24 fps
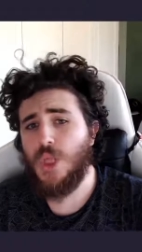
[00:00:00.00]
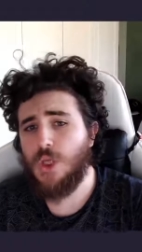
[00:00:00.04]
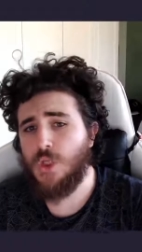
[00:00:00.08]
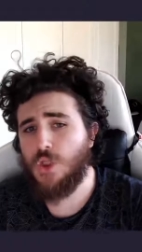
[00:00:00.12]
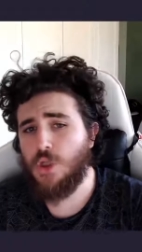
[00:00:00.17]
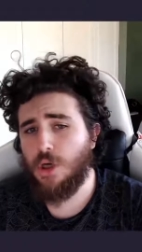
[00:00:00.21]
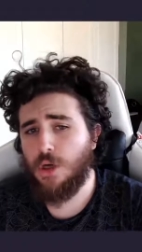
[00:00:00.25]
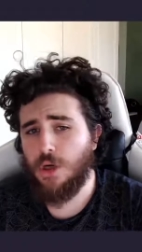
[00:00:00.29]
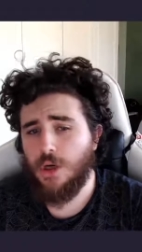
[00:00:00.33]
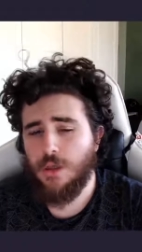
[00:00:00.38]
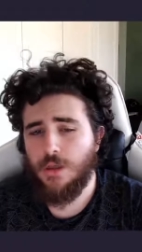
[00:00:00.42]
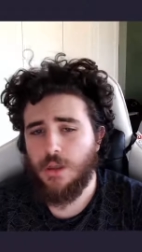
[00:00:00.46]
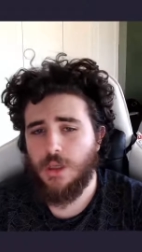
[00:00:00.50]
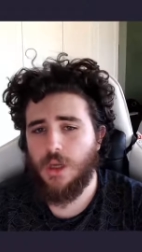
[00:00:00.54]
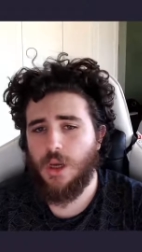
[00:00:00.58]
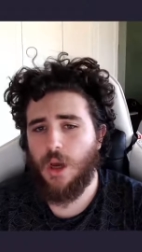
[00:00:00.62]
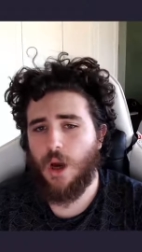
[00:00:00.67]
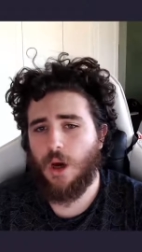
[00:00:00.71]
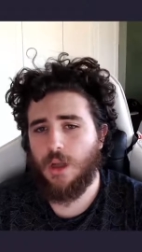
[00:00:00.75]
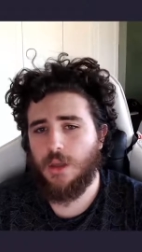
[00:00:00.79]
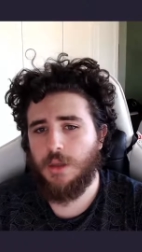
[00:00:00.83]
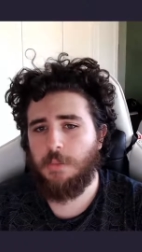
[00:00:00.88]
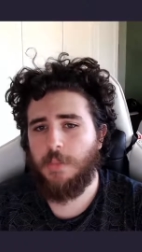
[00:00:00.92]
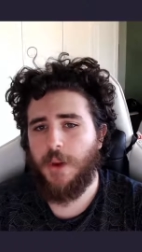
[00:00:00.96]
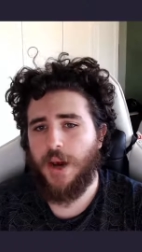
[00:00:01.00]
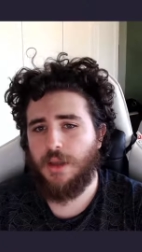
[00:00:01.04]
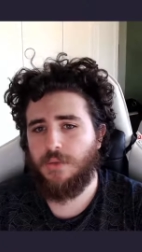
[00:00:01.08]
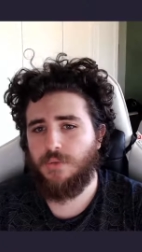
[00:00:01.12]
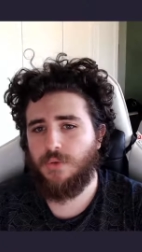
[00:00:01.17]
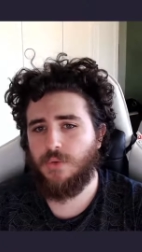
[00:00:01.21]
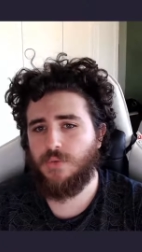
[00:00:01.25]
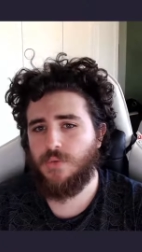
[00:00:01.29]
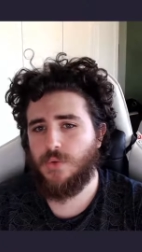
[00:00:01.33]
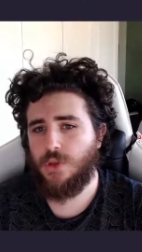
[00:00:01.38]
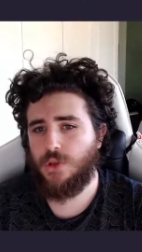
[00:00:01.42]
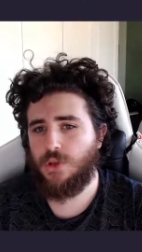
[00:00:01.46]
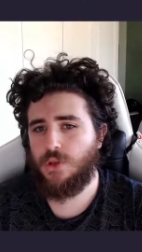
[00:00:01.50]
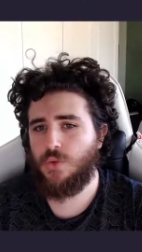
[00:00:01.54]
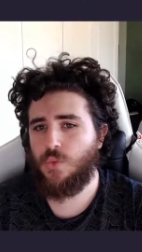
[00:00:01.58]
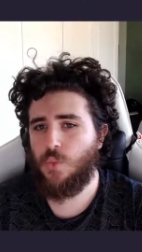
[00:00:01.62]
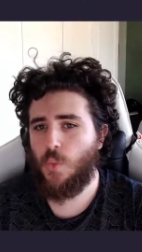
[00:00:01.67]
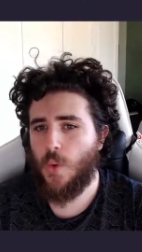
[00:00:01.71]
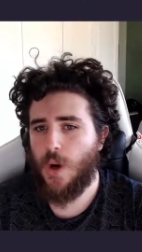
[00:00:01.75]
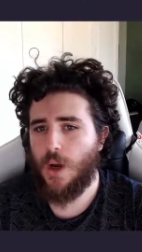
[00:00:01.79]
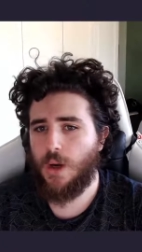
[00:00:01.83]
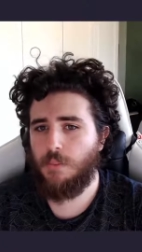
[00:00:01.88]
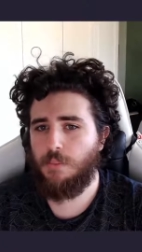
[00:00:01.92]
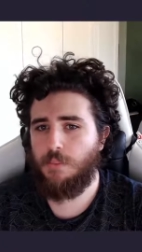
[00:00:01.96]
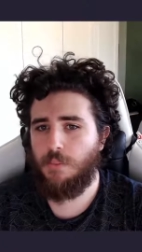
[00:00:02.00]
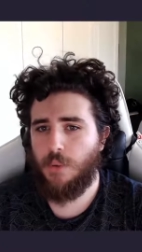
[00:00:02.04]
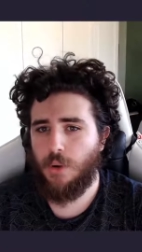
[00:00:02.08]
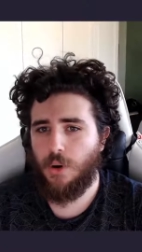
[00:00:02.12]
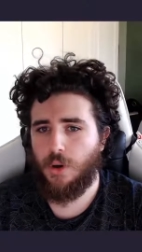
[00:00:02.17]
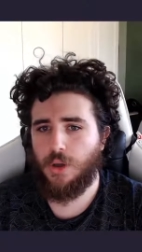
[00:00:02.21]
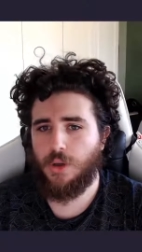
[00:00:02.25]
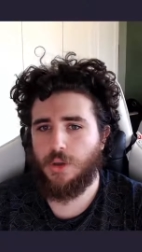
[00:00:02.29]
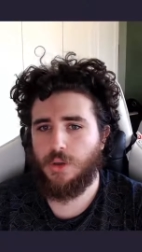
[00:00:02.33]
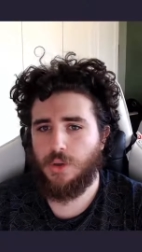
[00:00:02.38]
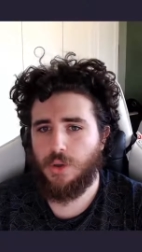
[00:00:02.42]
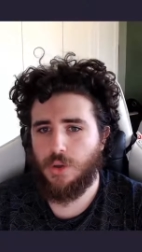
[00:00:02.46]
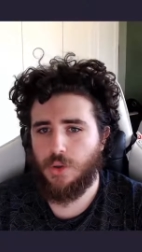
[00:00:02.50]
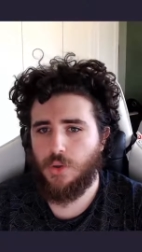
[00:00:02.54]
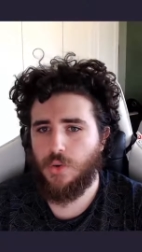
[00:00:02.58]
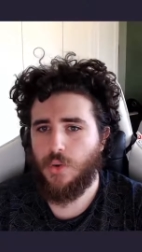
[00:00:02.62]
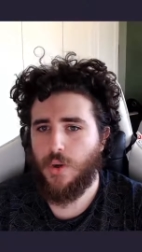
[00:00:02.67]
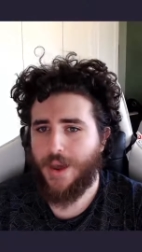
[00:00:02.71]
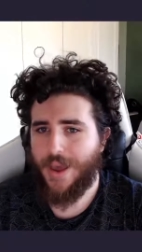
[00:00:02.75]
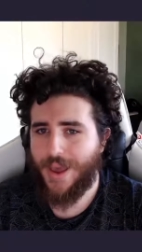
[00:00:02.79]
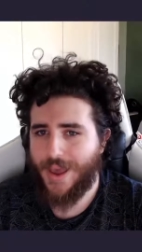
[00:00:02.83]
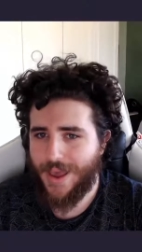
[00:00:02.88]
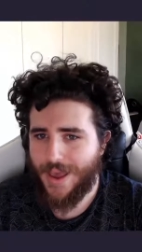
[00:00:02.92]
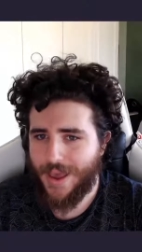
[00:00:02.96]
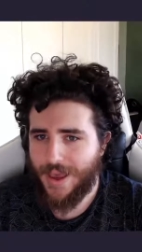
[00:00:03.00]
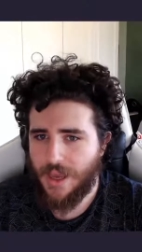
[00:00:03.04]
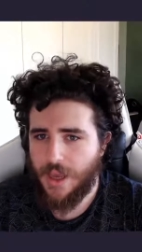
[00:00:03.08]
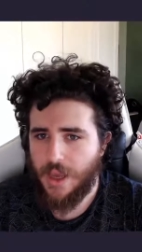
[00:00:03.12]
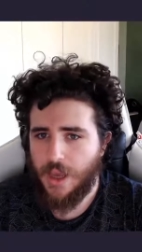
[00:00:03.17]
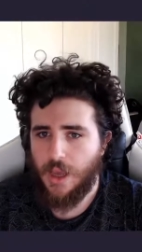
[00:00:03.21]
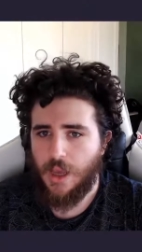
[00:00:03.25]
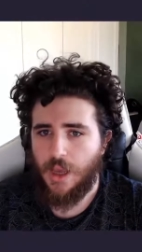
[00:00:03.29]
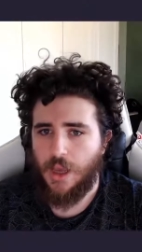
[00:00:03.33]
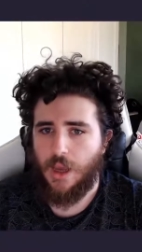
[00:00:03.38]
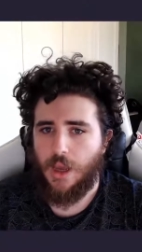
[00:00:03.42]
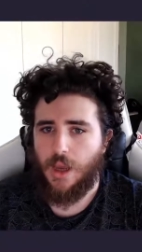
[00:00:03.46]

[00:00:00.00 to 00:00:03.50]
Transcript: So currently on the PinePhone version 1.2a,